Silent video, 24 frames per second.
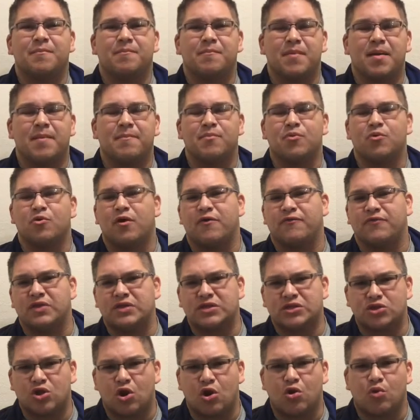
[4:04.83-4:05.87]
member of
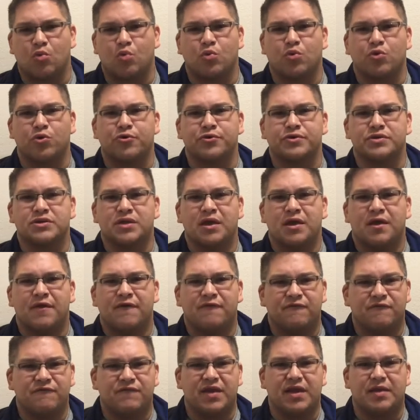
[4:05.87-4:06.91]
the Star Wars
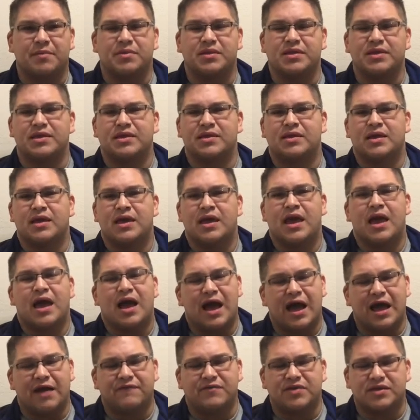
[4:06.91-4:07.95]
family,
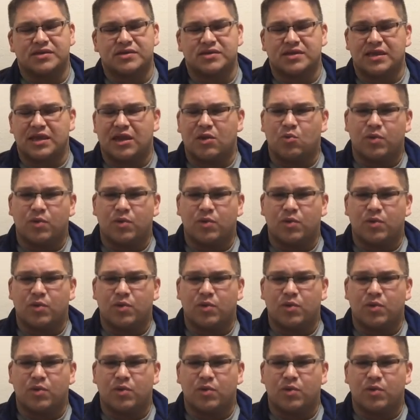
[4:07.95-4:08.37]
obviously.